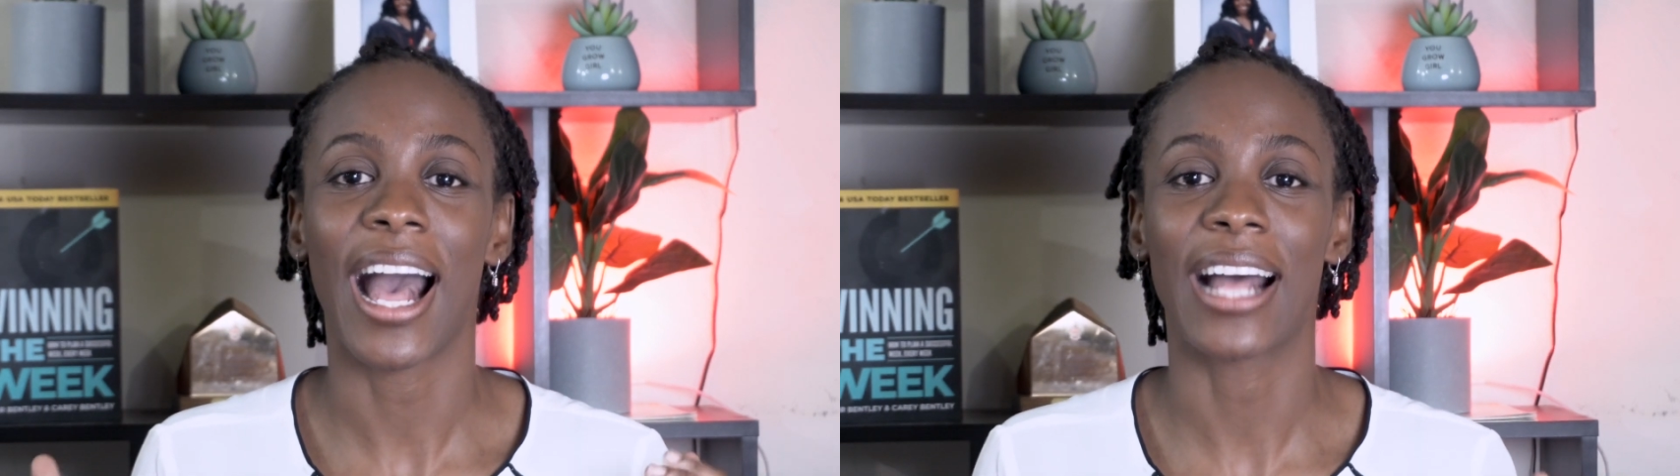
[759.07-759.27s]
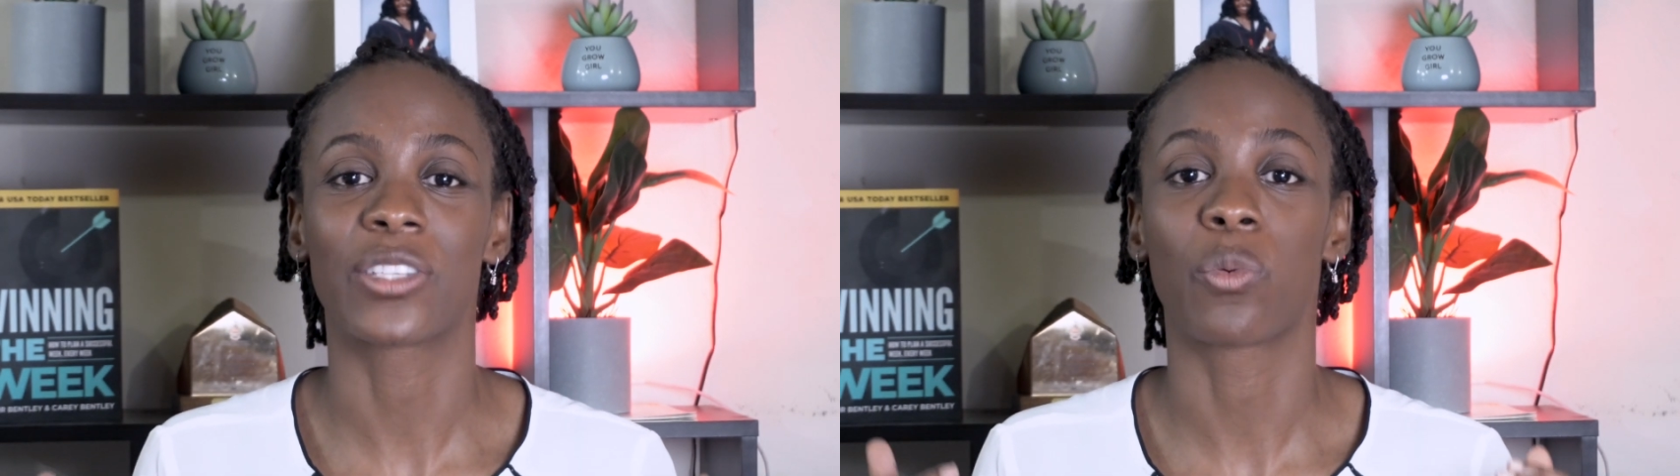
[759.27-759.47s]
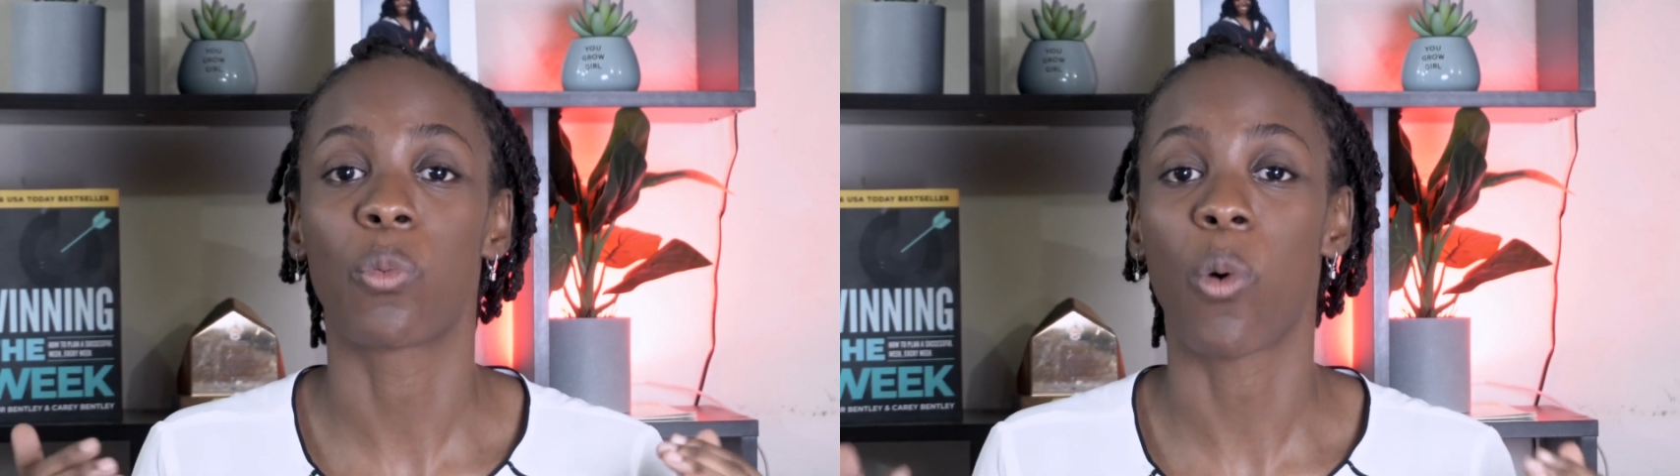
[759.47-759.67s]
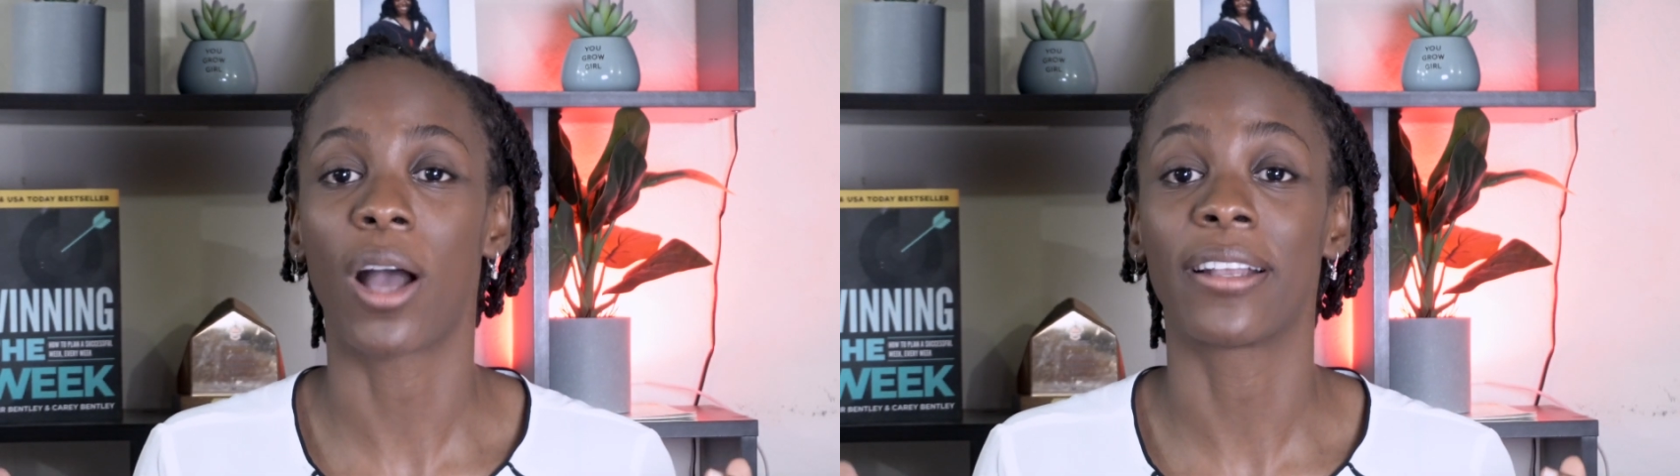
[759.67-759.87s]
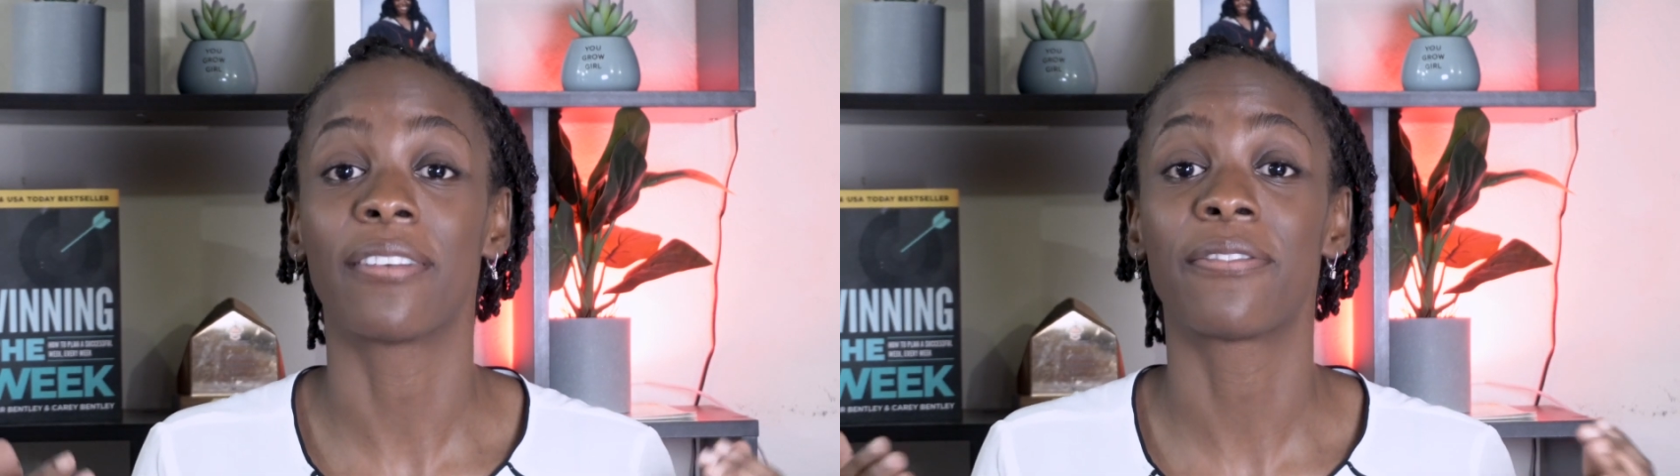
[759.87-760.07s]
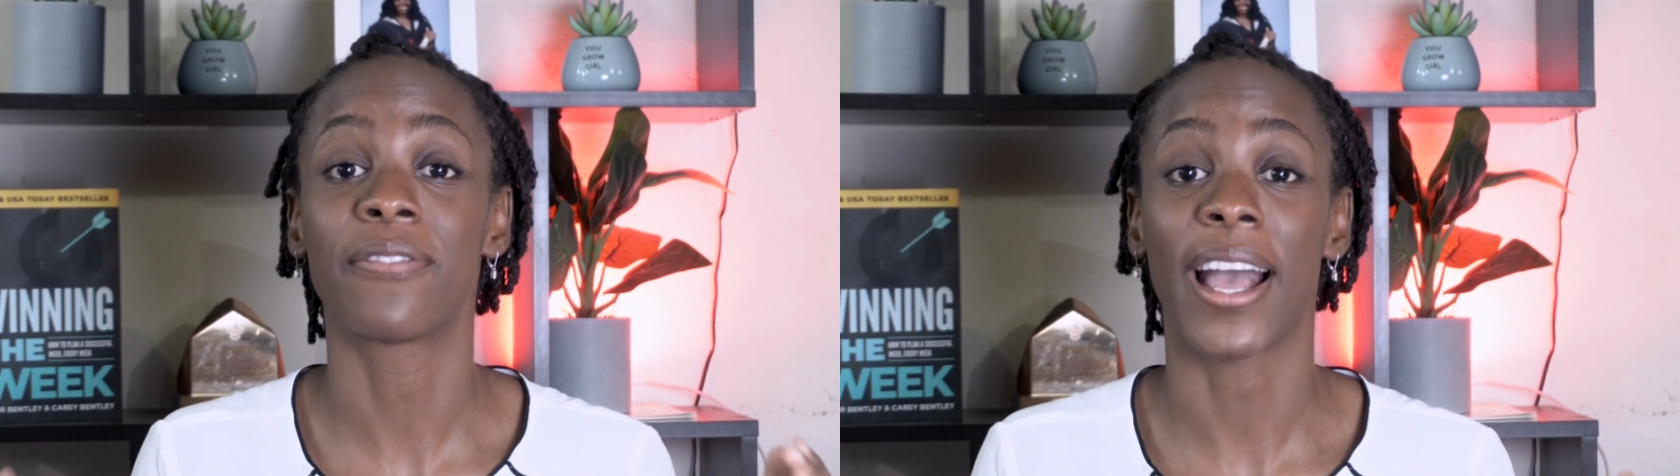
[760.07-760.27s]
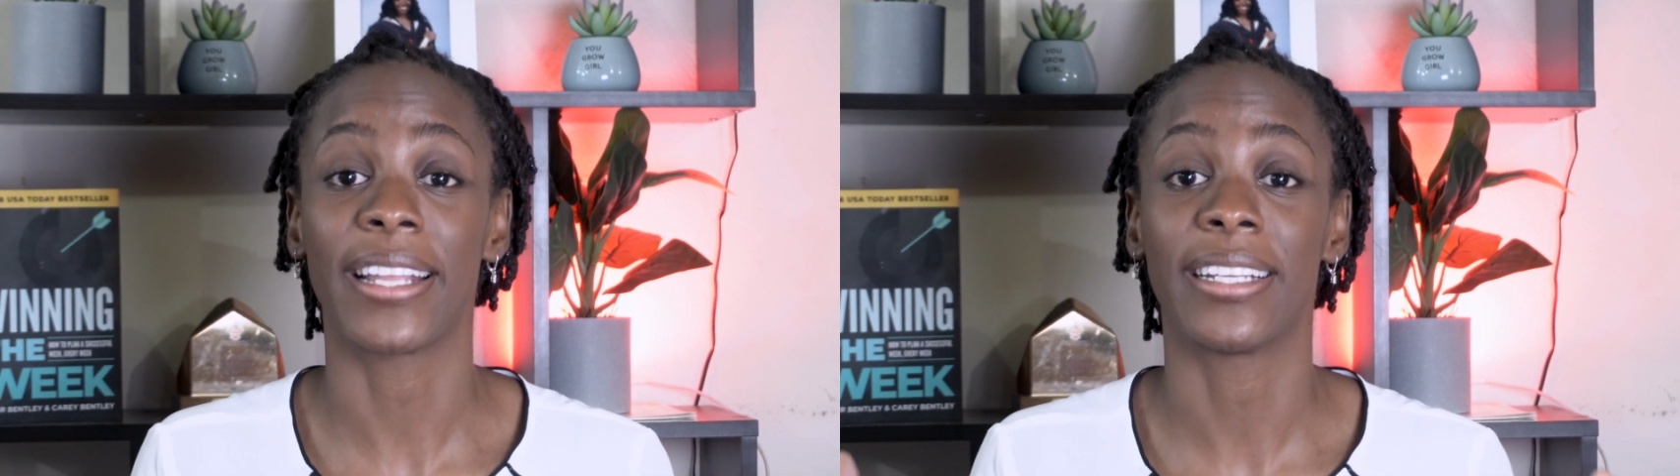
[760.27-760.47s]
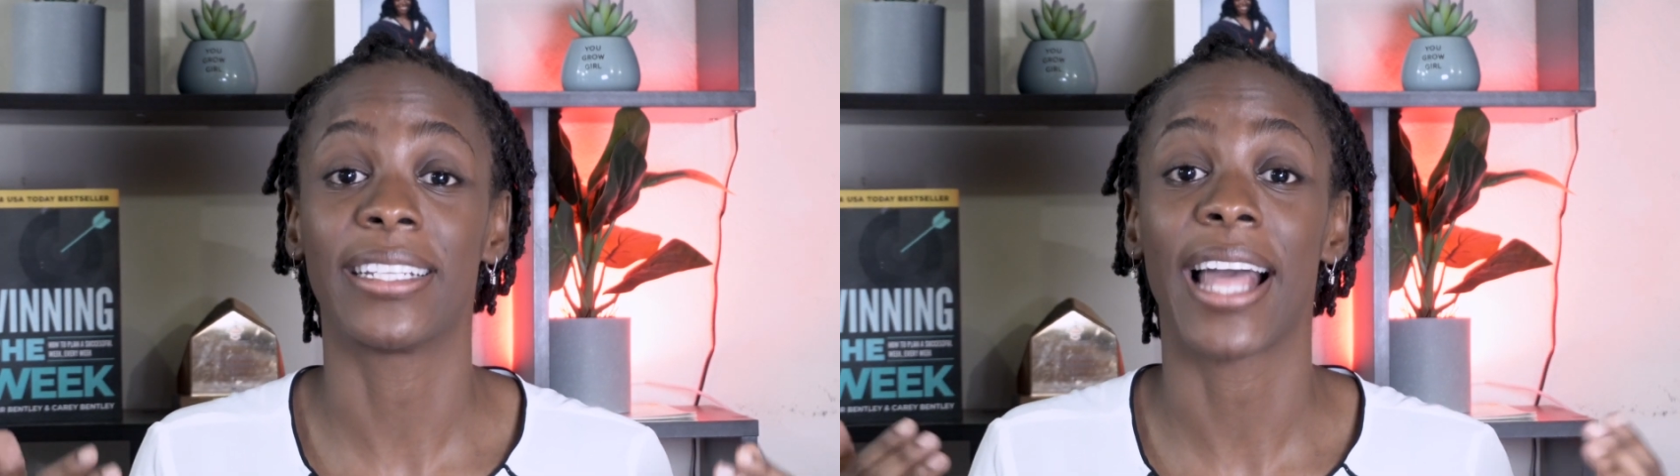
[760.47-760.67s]
at one
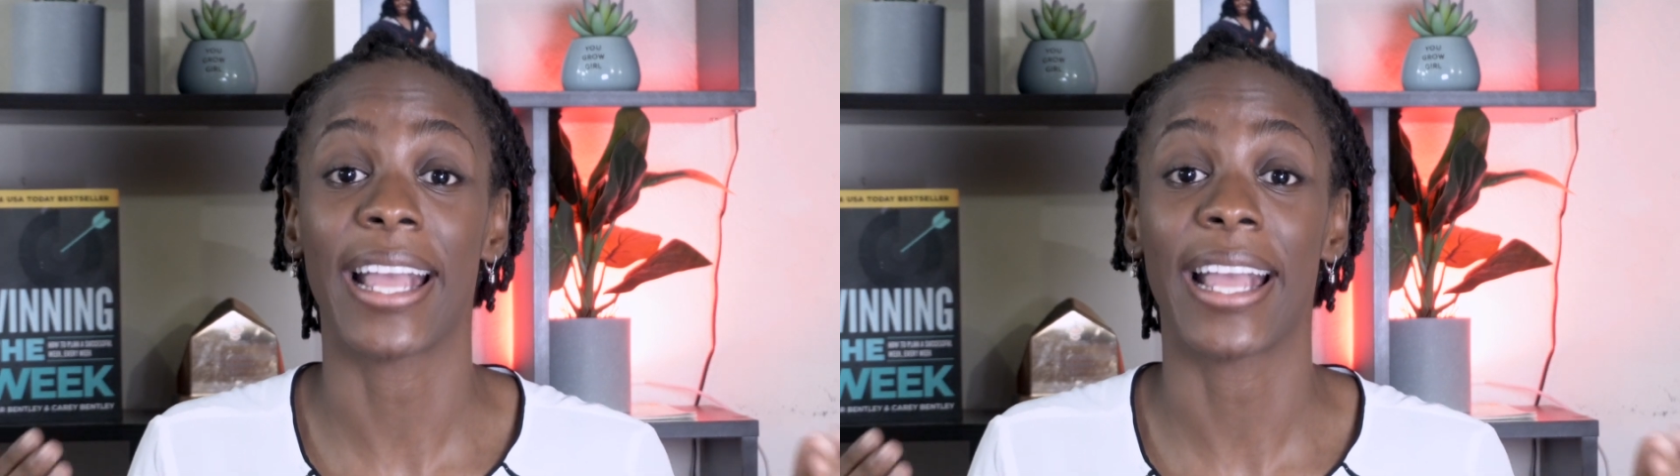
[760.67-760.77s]
final